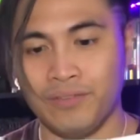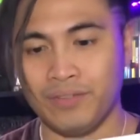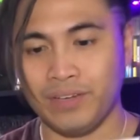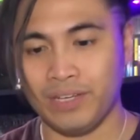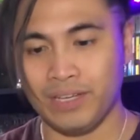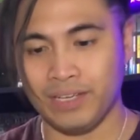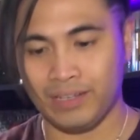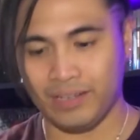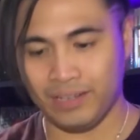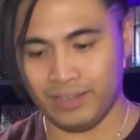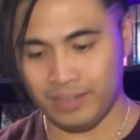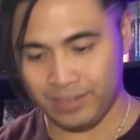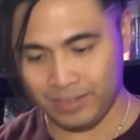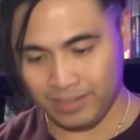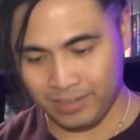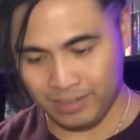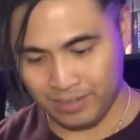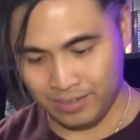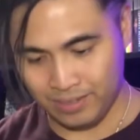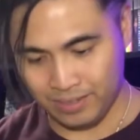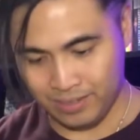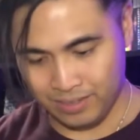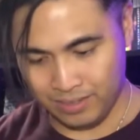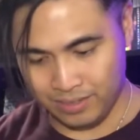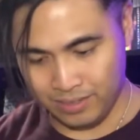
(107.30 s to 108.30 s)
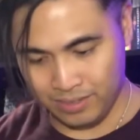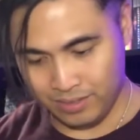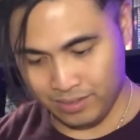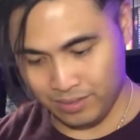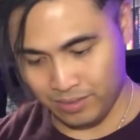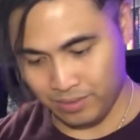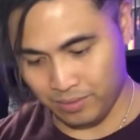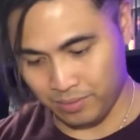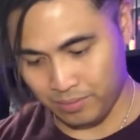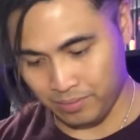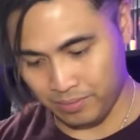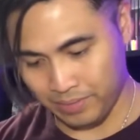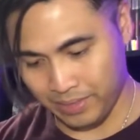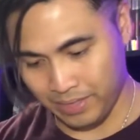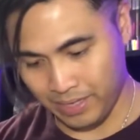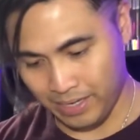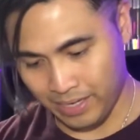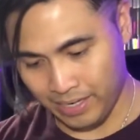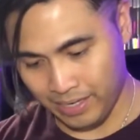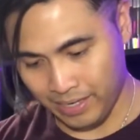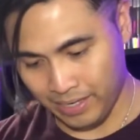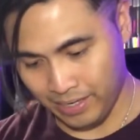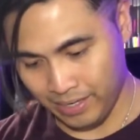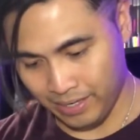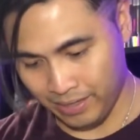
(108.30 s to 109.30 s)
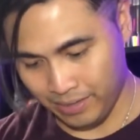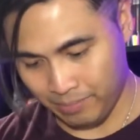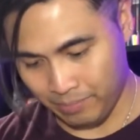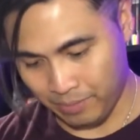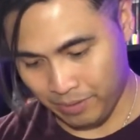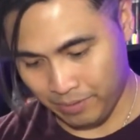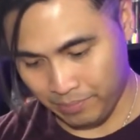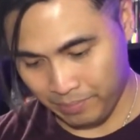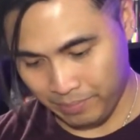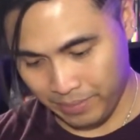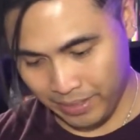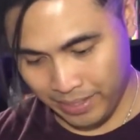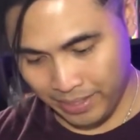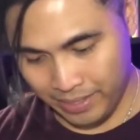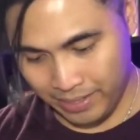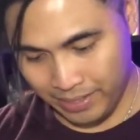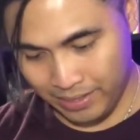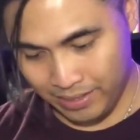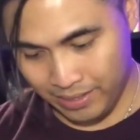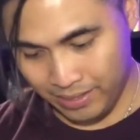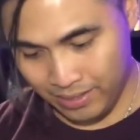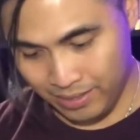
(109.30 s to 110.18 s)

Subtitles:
it. Let's see what we got here. My man